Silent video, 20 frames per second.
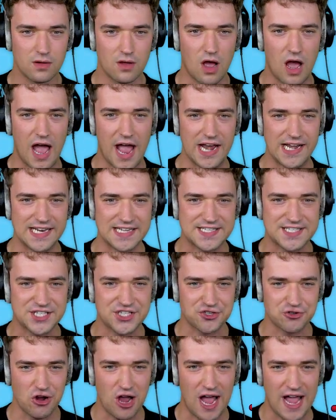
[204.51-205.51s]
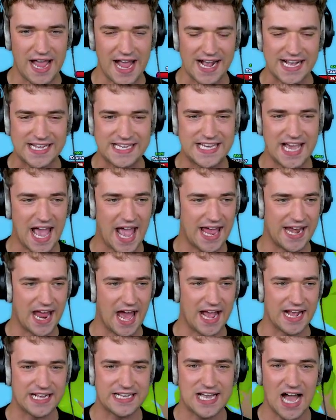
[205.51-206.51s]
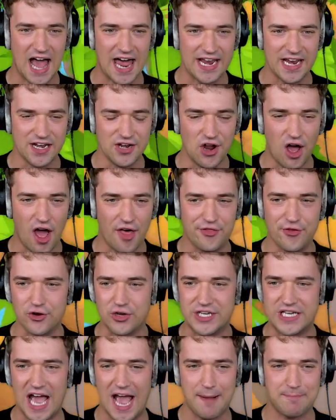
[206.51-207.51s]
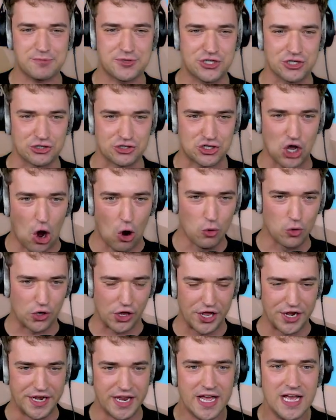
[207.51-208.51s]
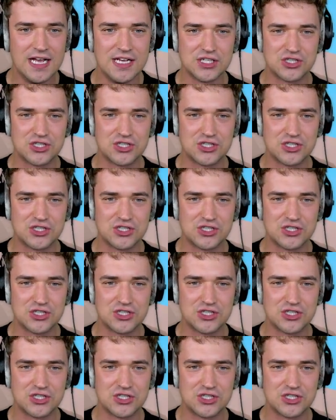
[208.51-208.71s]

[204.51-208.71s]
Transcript: All right, let's try again. I got another capture token,